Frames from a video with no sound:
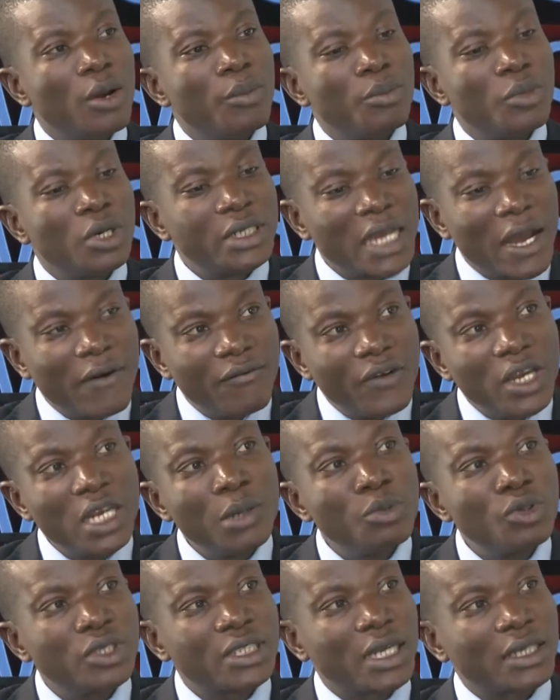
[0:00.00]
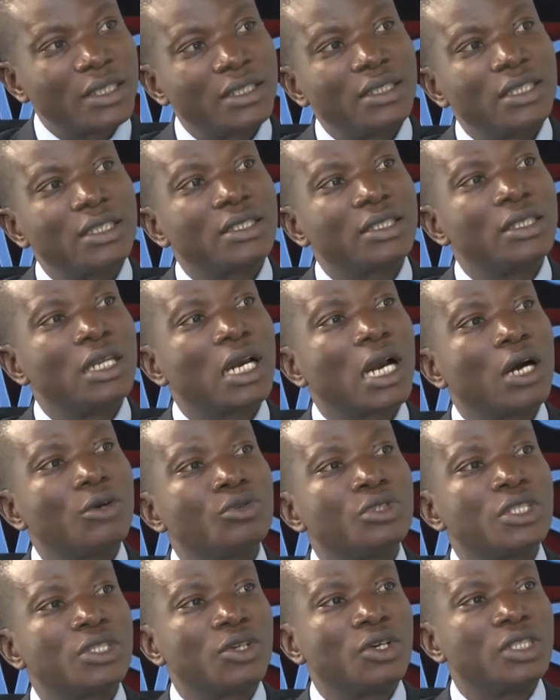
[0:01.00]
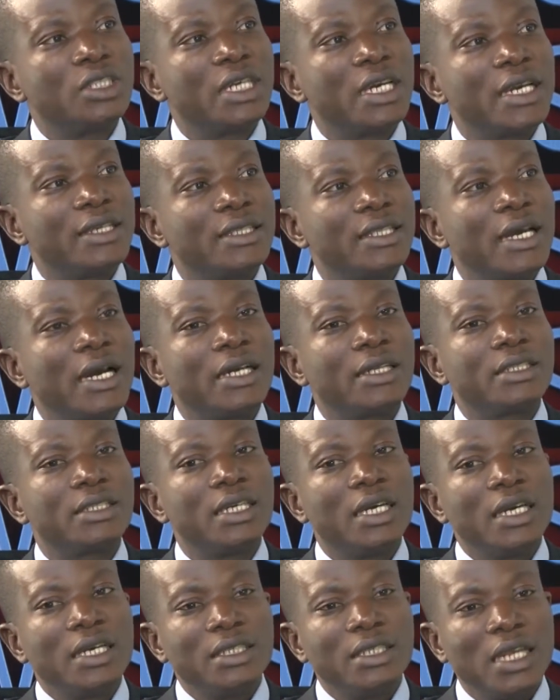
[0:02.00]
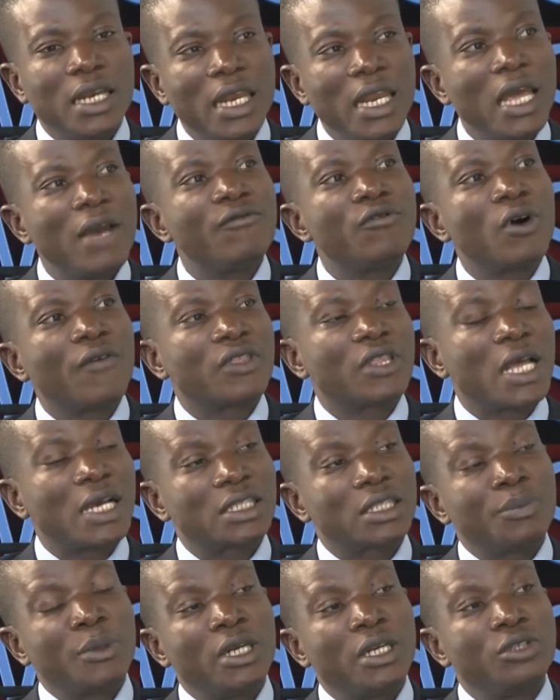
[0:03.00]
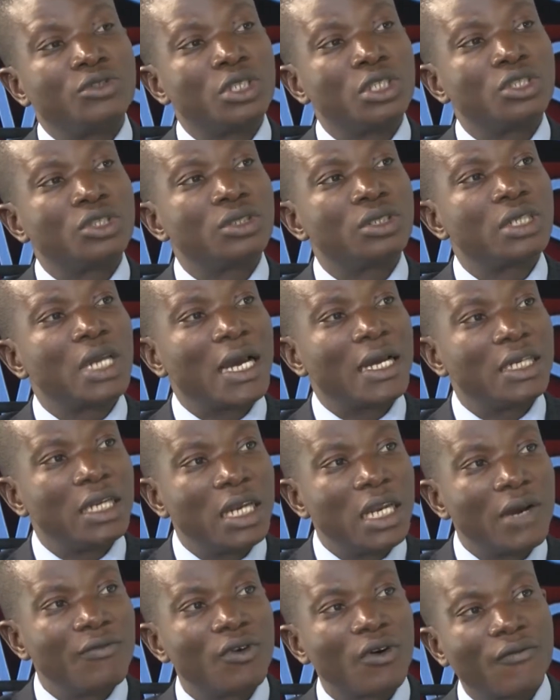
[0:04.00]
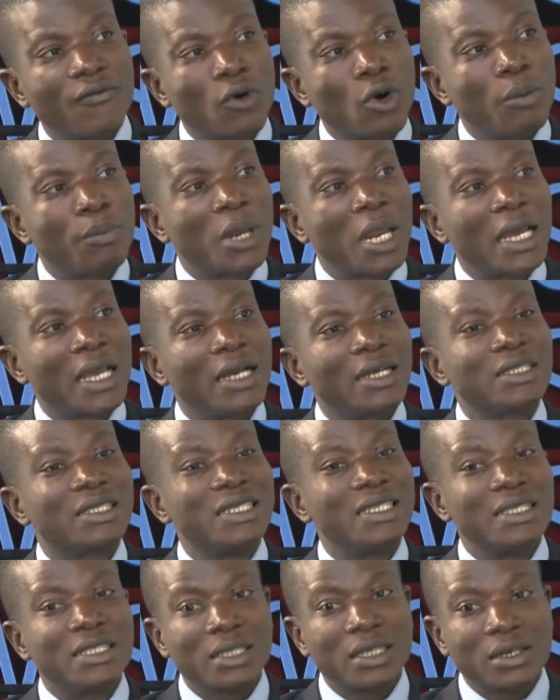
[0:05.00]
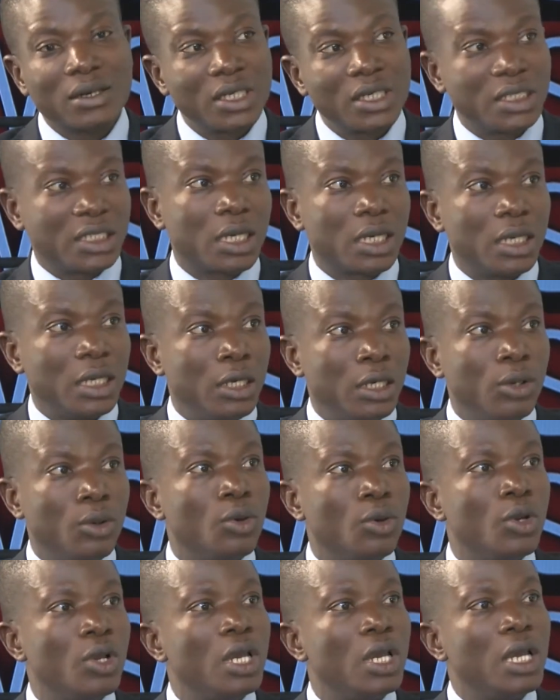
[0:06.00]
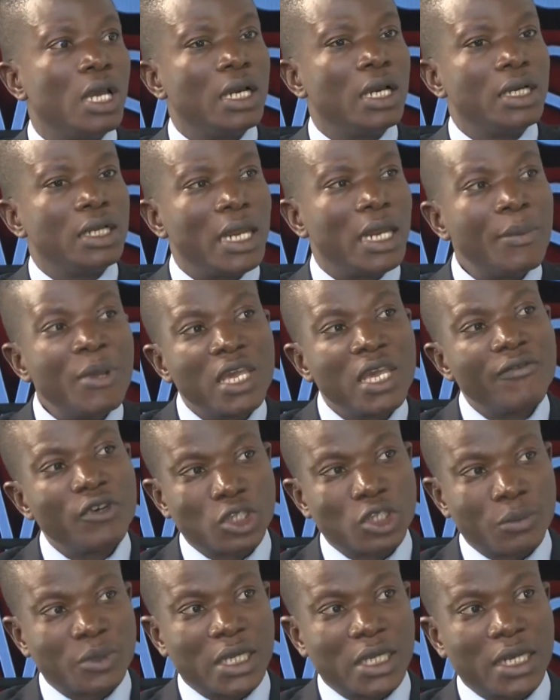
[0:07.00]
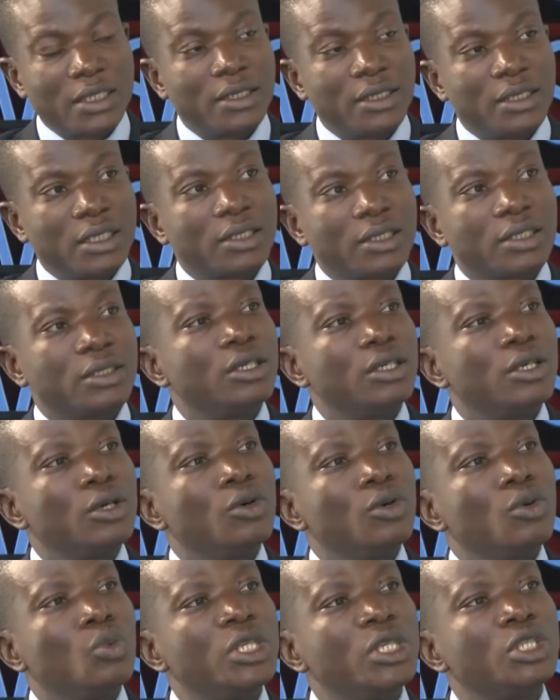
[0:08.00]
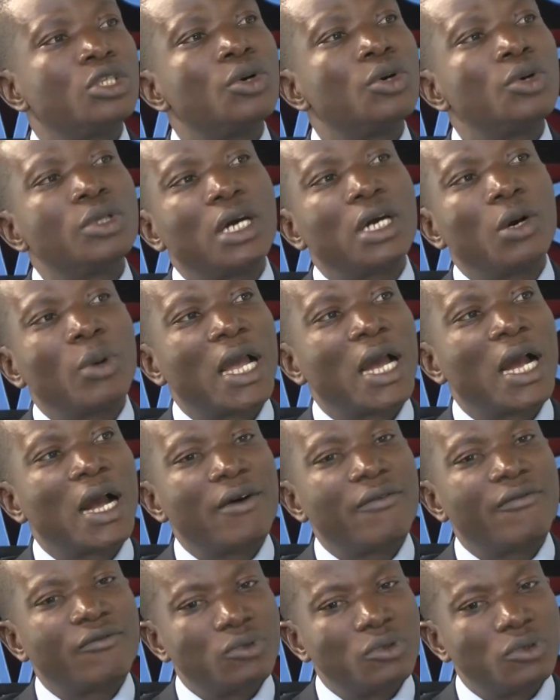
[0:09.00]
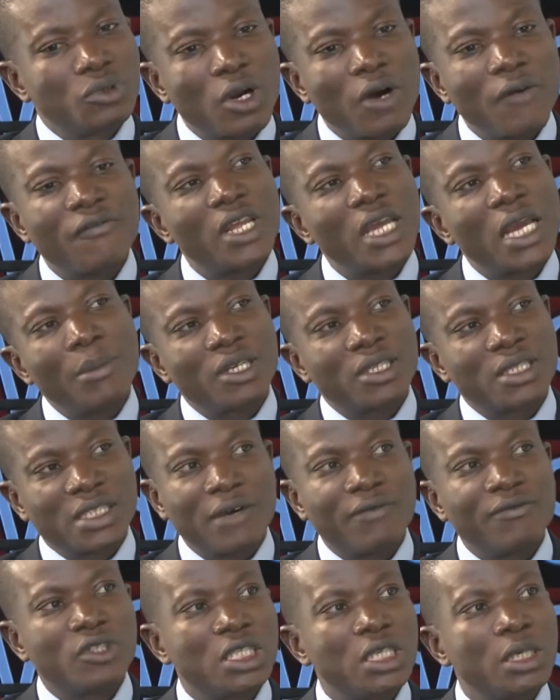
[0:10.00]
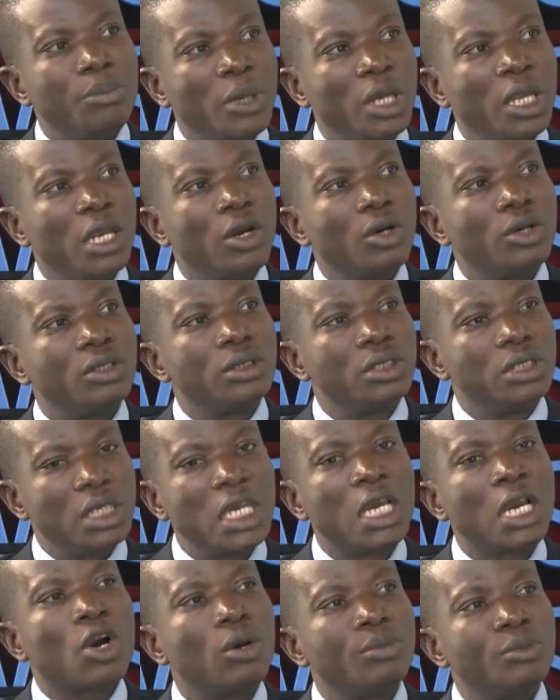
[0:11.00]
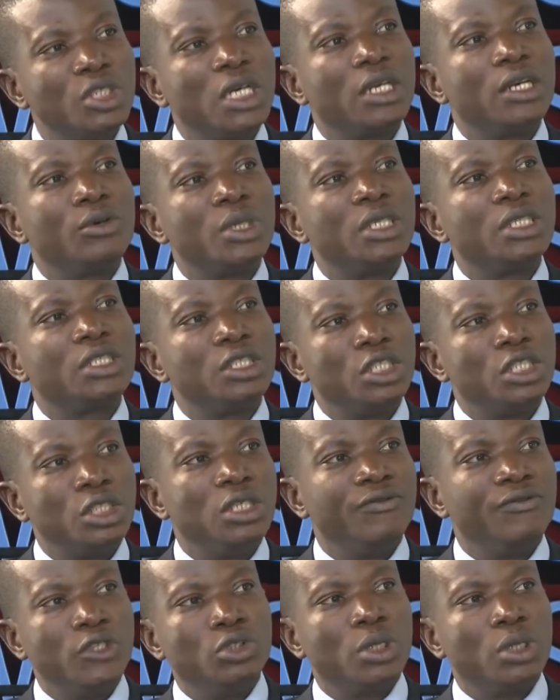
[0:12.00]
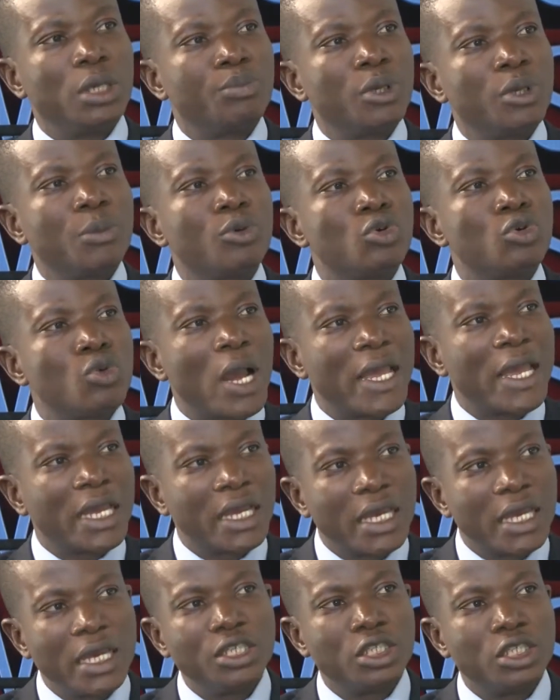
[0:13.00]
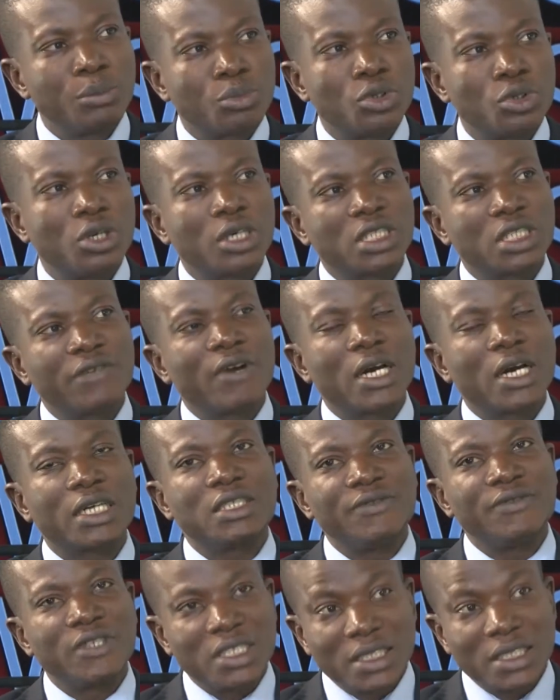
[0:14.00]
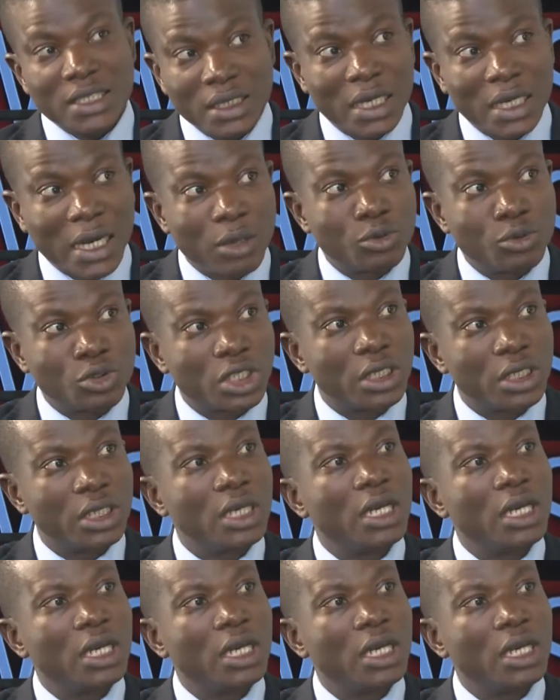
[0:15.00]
but the available statistics in the country suggest that the level of tax penetration and the level of compliance is critically low. Let me give you some statistics. Okay. we told that we have roughly about 70 million income generating individuals, people who are engaged in productive activities in the country.